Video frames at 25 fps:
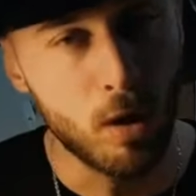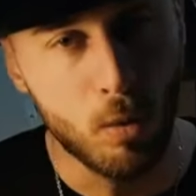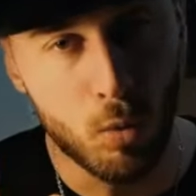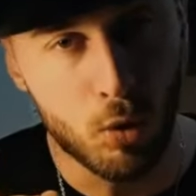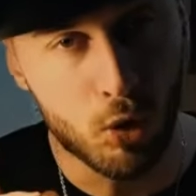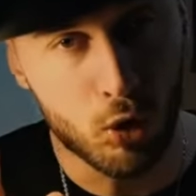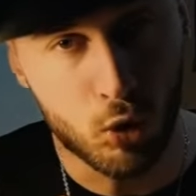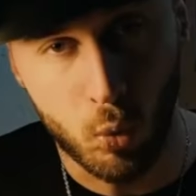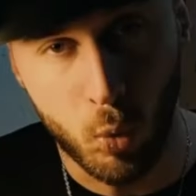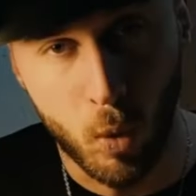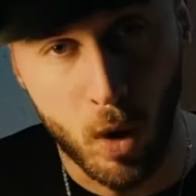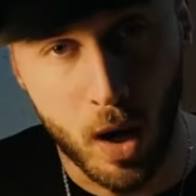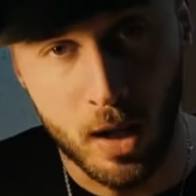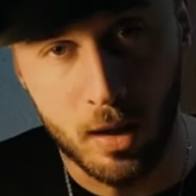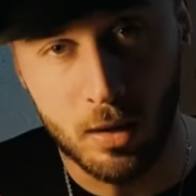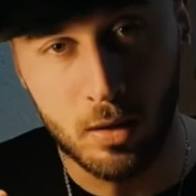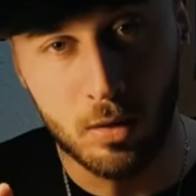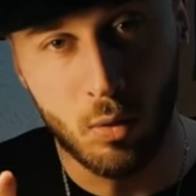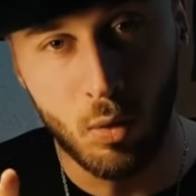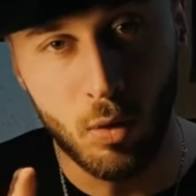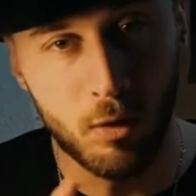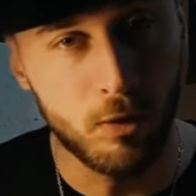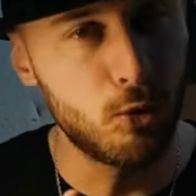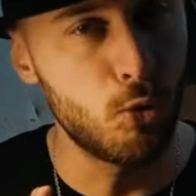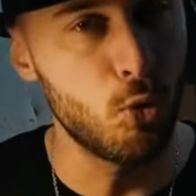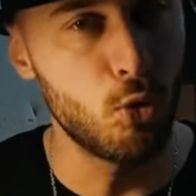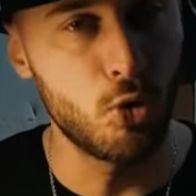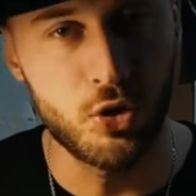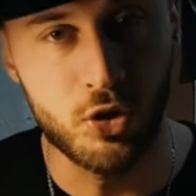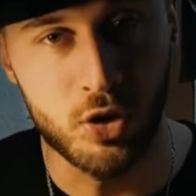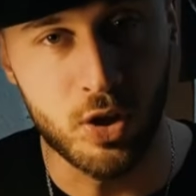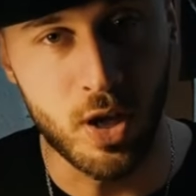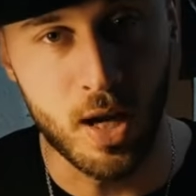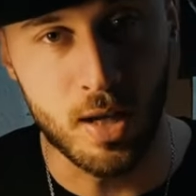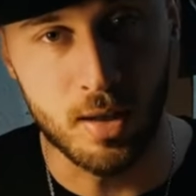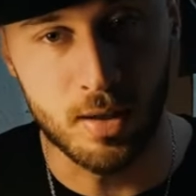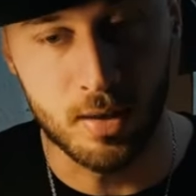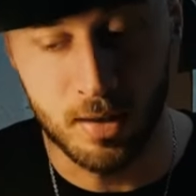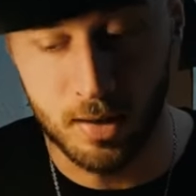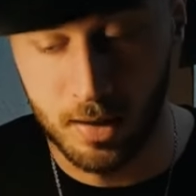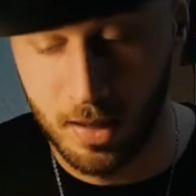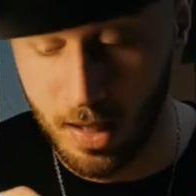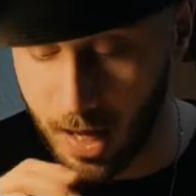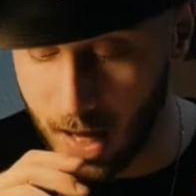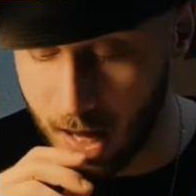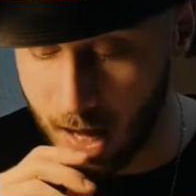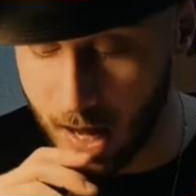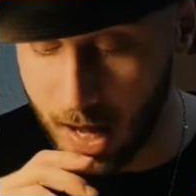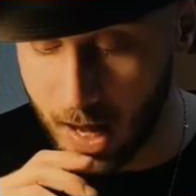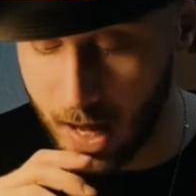he was one of two
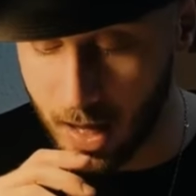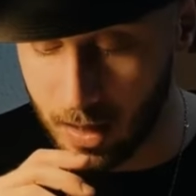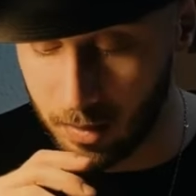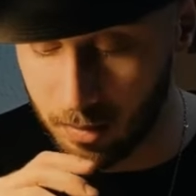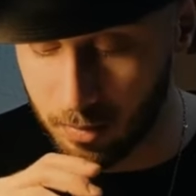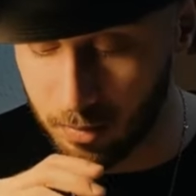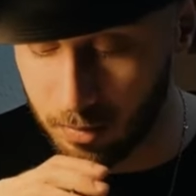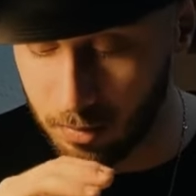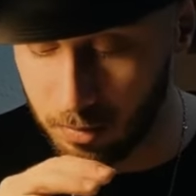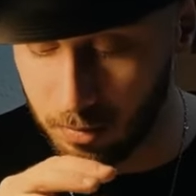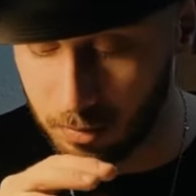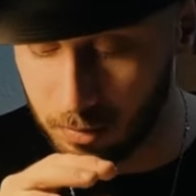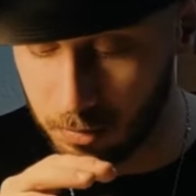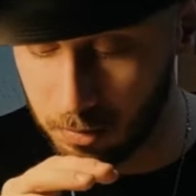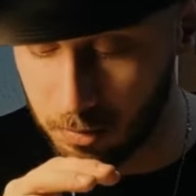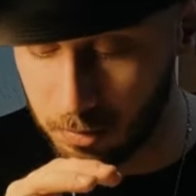sons, and